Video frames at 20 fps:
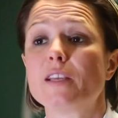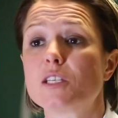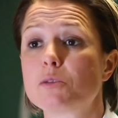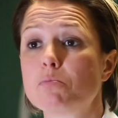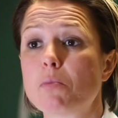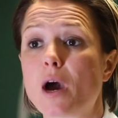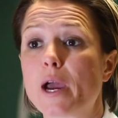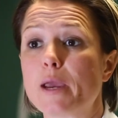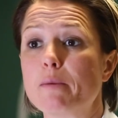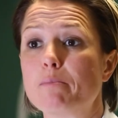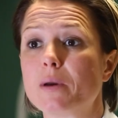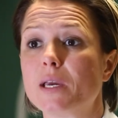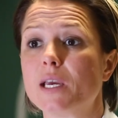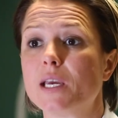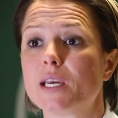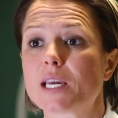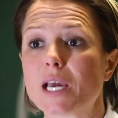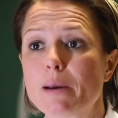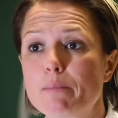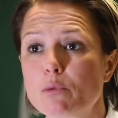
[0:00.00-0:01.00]
This might
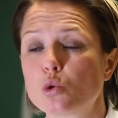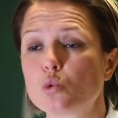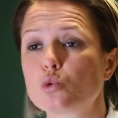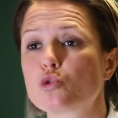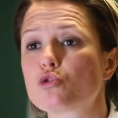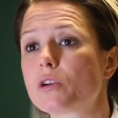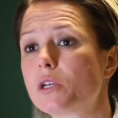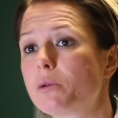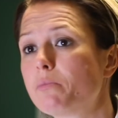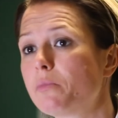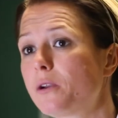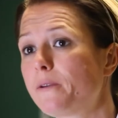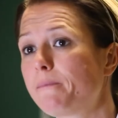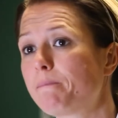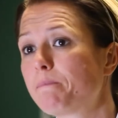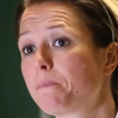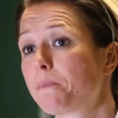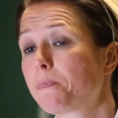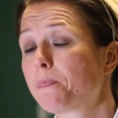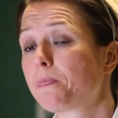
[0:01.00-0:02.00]
be chemical
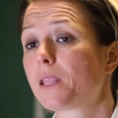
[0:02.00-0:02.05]
treatment,